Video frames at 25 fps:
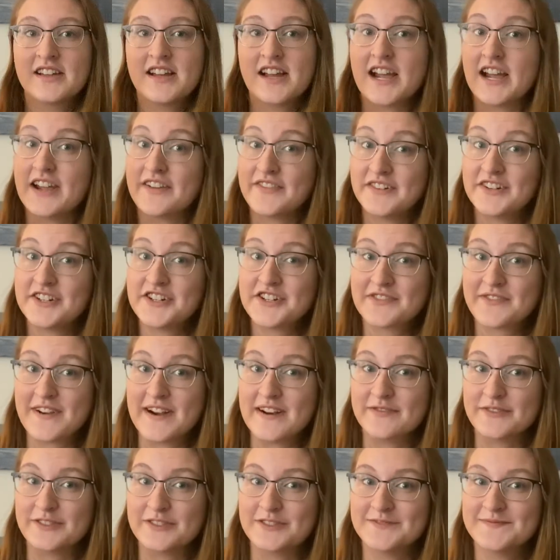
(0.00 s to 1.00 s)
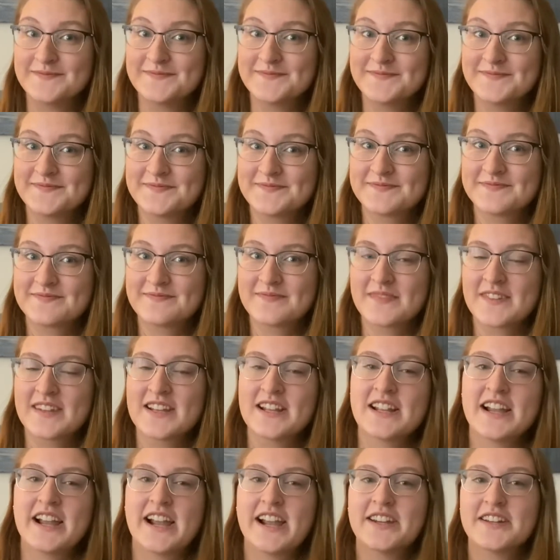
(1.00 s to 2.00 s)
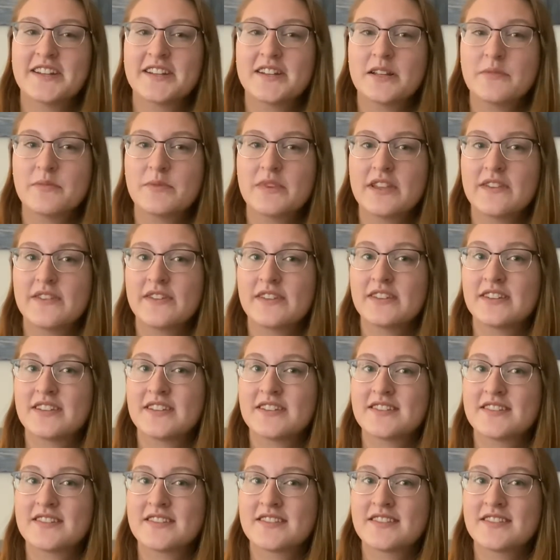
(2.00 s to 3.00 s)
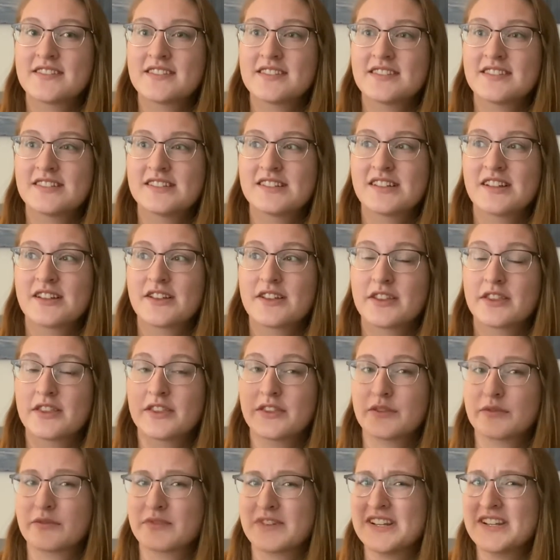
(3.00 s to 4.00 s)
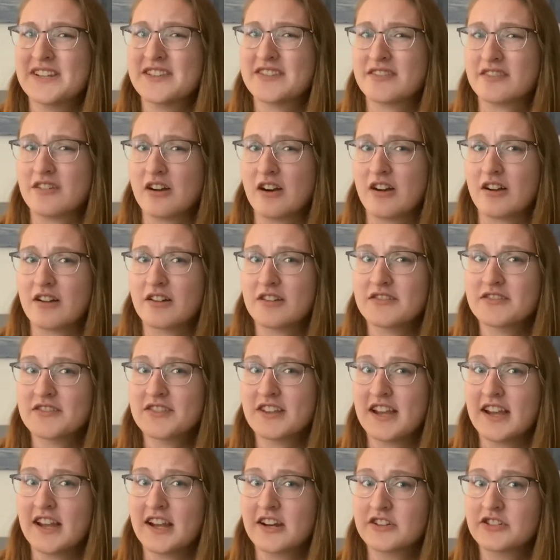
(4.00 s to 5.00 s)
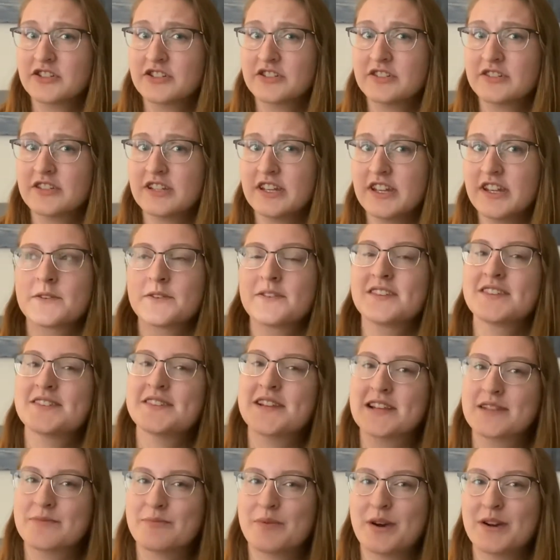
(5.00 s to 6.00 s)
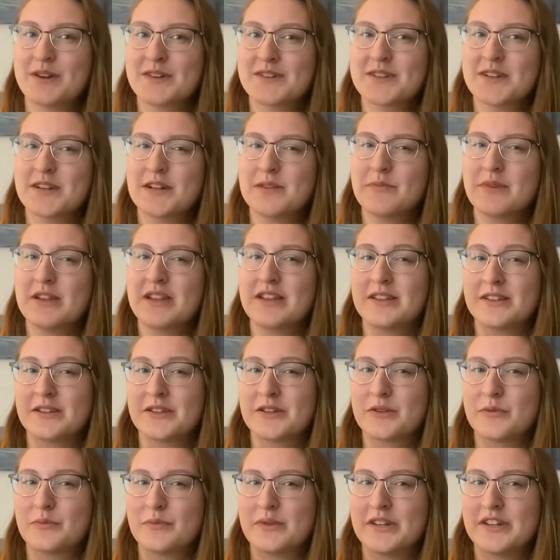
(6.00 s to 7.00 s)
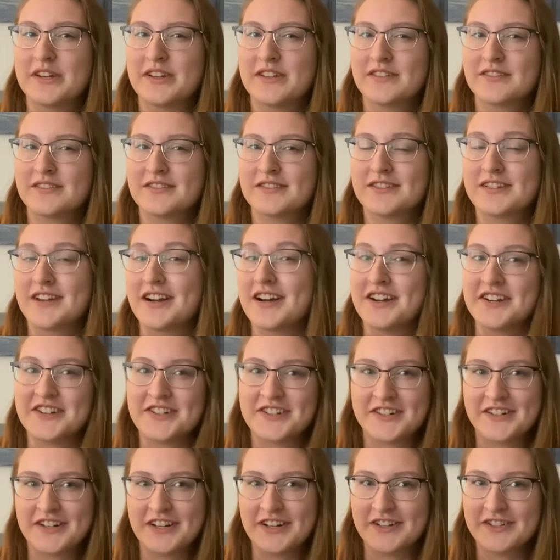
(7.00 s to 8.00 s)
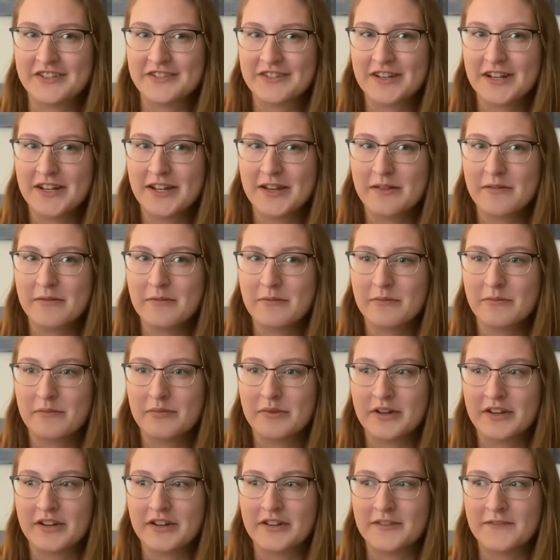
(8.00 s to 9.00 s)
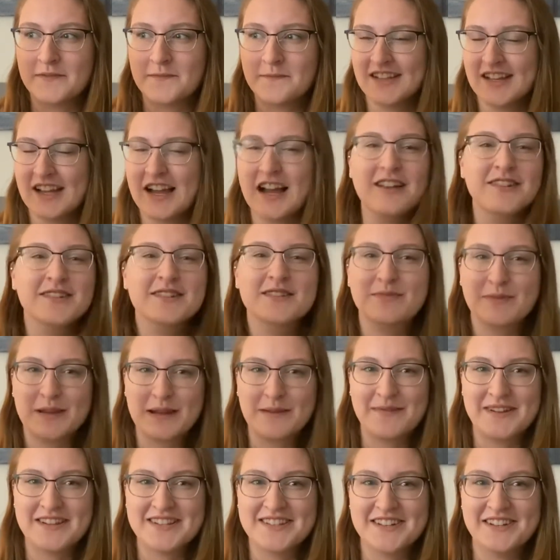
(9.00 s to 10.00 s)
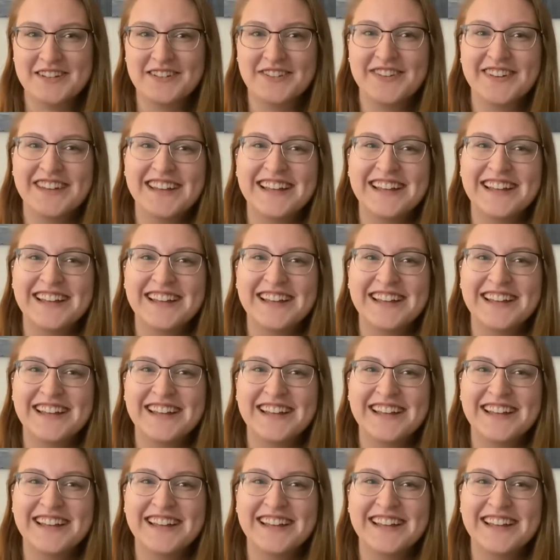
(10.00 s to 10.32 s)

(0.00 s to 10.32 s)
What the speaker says: I finished Rival. I ended up giving this 3 stars actually. But this next part is going to be a little bit contradictory, but I'll explain myself.